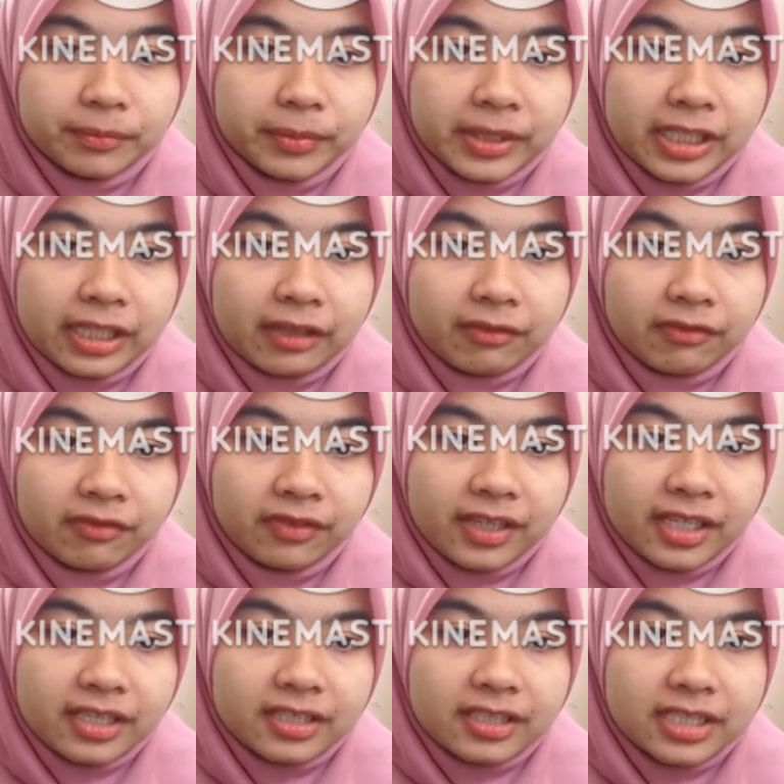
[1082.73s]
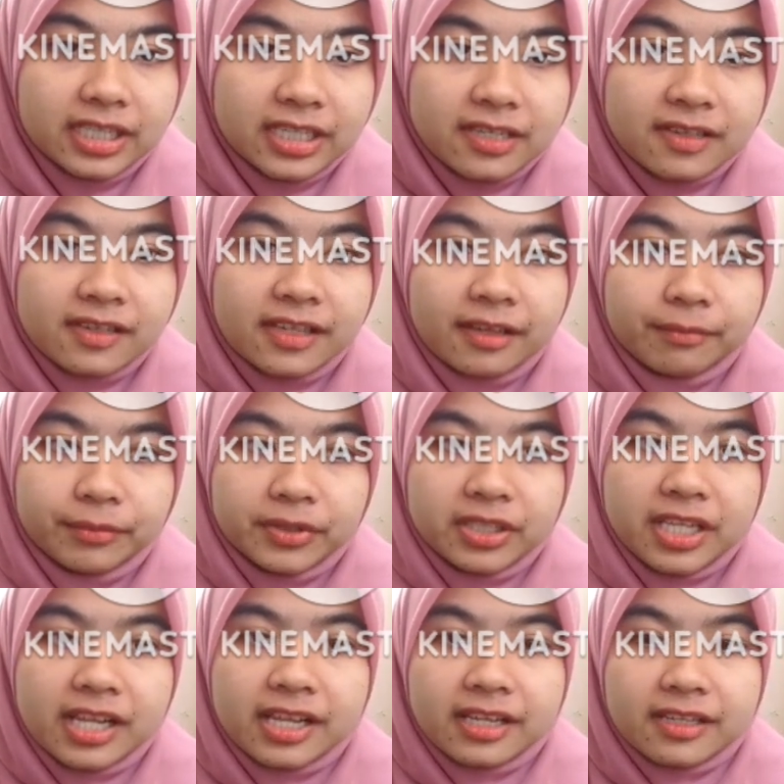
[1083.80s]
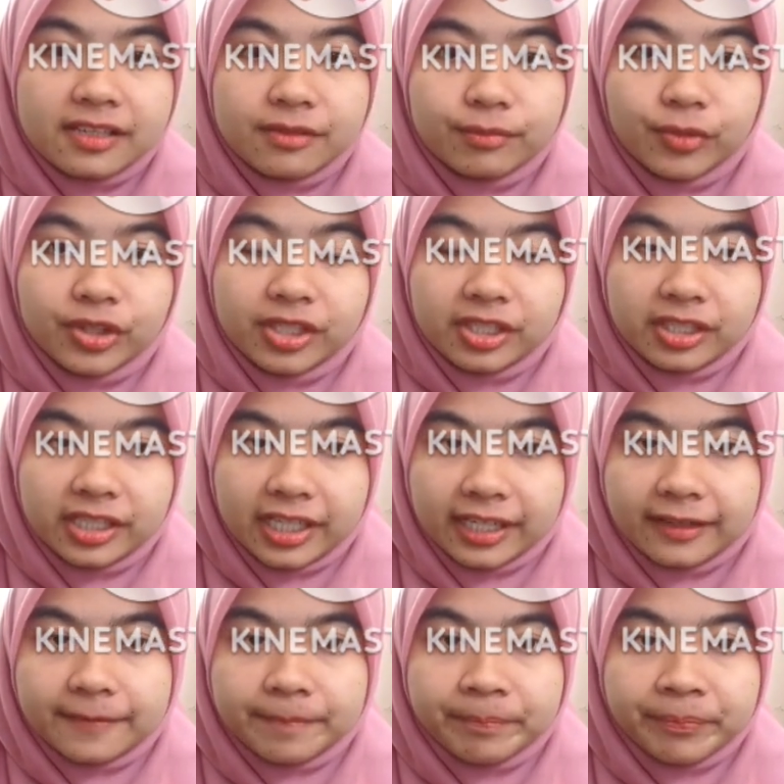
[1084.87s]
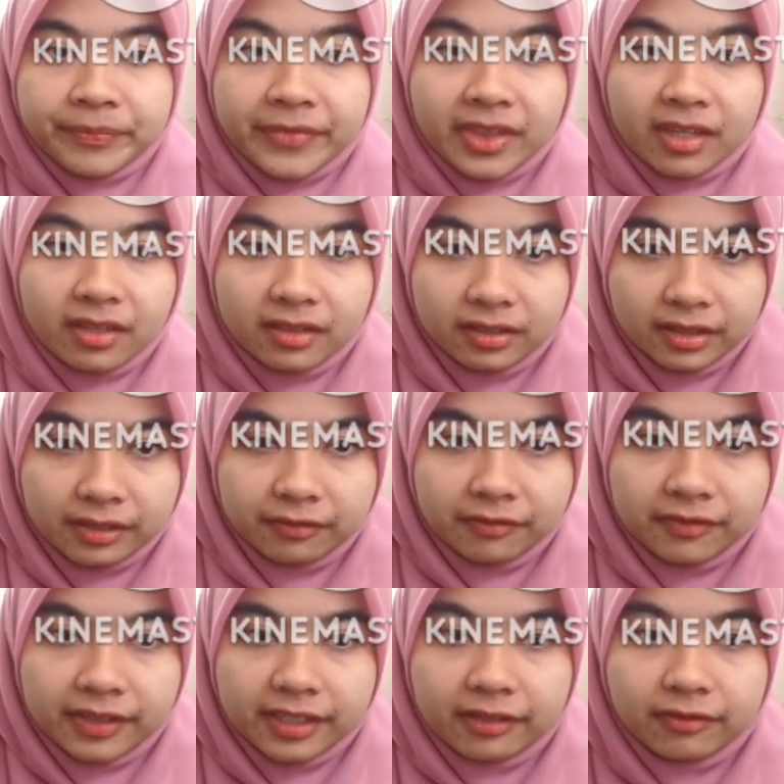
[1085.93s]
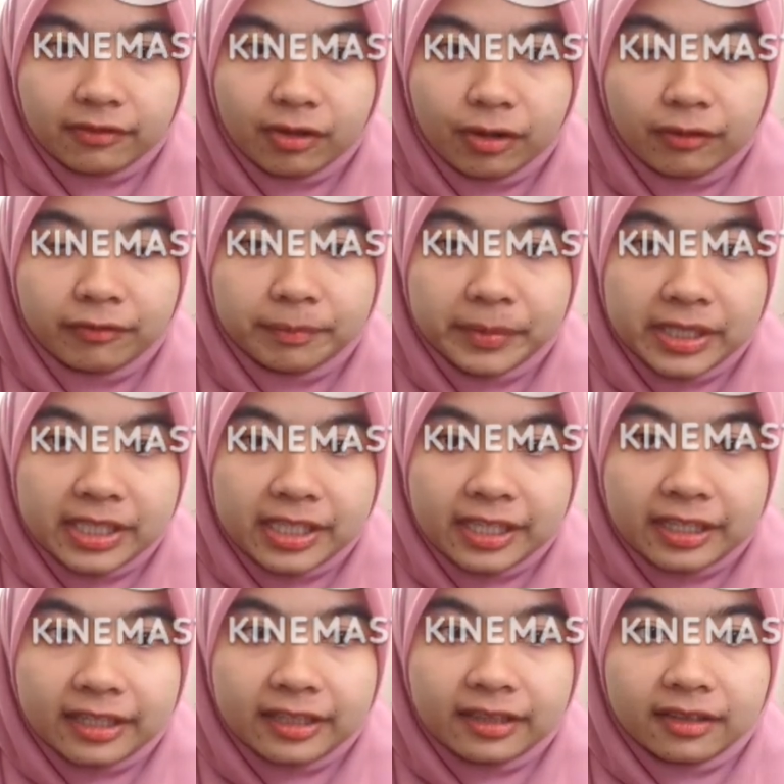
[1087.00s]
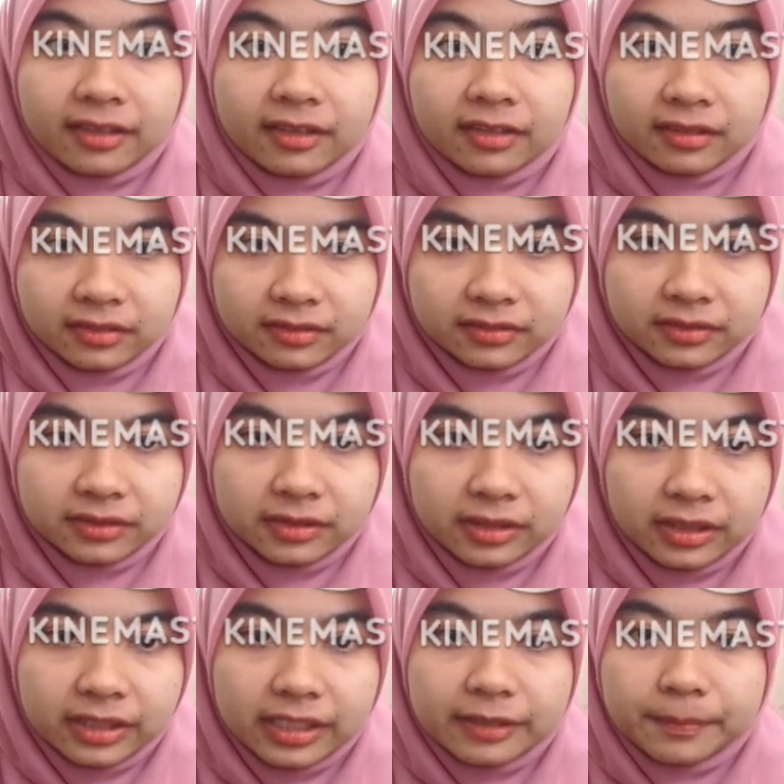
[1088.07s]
peeling effect, each sample has moderate effect of peeling the